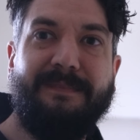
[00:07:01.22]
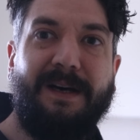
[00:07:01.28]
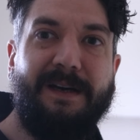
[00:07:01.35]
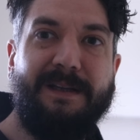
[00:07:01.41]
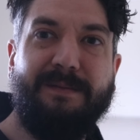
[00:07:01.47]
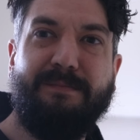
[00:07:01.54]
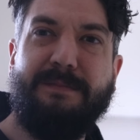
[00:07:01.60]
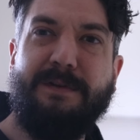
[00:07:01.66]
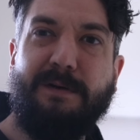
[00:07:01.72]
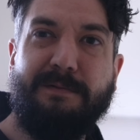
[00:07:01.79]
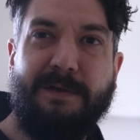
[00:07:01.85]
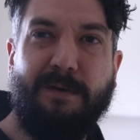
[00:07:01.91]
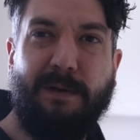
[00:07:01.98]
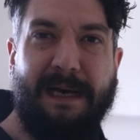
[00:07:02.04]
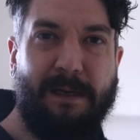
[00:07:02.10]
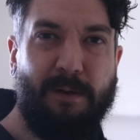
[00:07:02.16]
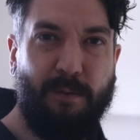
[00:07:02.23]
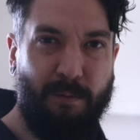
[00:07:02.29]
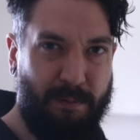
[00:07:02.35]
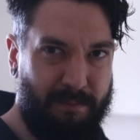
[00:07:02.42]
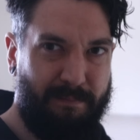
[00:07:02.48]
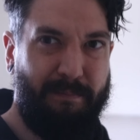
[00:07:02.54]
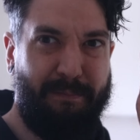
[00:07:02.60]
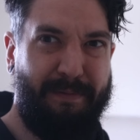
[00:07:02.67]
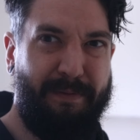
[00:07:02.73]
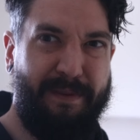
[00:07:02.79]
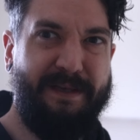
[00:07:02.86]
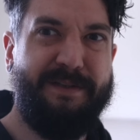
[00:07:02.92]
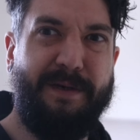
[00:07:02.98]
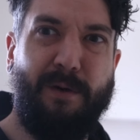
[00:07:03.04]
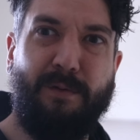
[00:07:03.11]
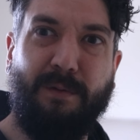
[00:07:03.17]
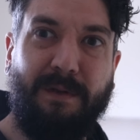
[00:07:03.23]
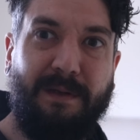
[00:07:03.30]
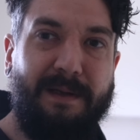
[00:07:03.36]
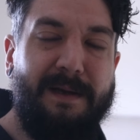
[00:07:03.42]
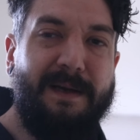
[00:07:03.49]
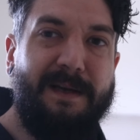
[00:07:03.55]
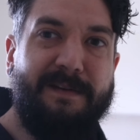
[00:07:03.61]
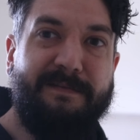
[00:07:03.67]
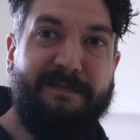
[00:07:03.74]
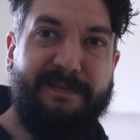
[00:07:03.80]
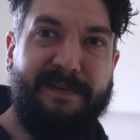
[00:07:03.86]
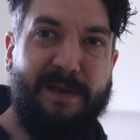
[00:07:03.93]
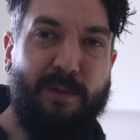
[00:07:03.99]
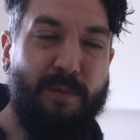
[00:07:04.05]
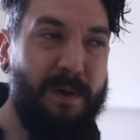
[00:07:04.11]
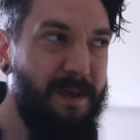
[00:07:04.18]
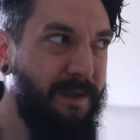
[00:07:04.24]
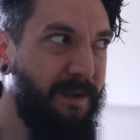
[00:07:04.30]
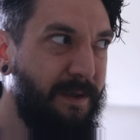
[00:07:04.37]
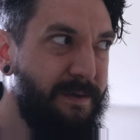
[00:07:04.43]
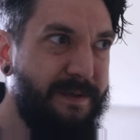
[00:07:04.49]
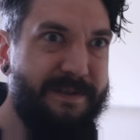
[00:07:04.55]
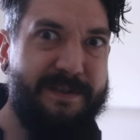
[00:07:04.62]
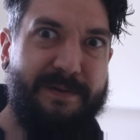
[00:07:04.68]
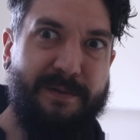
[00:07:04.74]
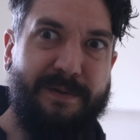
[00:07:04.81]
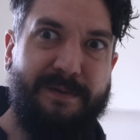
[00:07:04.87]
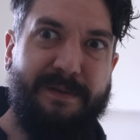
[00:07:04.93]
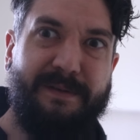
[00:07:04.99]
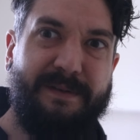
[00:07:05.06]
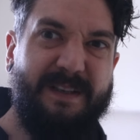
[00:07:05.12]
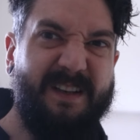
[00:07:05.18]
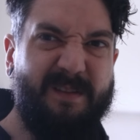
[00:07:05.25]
I don't know how this whole view looks, or,